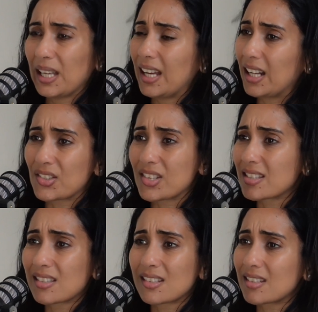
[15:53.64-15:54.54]
I'll
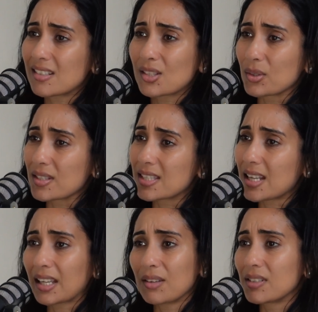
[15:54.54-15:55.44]
just sort of
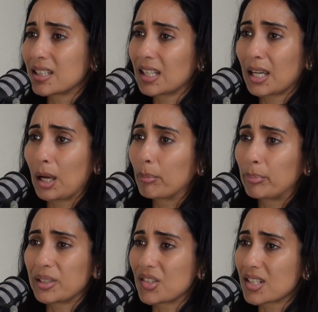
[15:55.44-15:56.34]
suck everything up
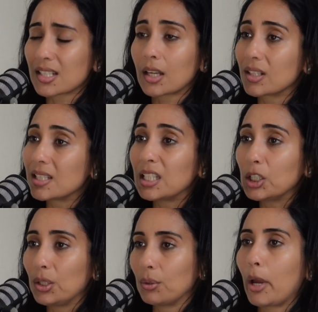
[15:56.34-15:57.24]
and just
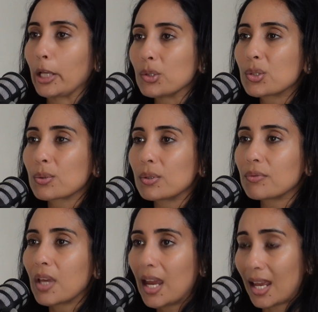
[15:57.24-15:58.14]
continue, and you sort
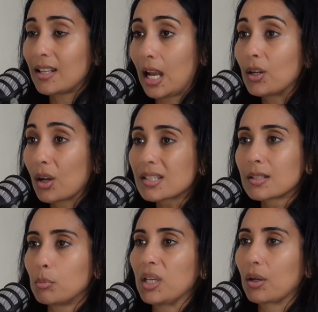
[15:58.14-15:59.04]
of, and lots
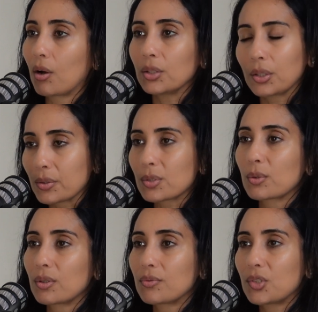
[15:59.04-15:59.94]
of men,
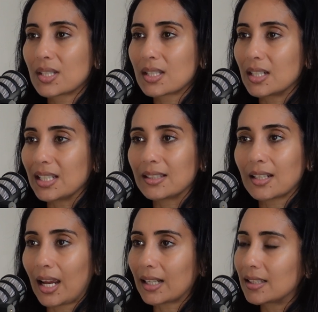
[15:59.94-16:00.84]
sort of just
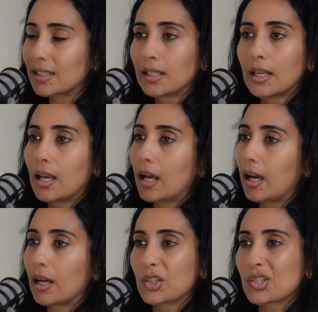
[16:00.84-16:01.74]
retract,
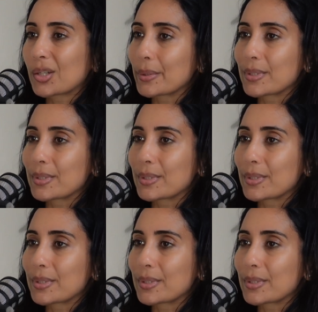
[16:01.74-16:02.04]
just go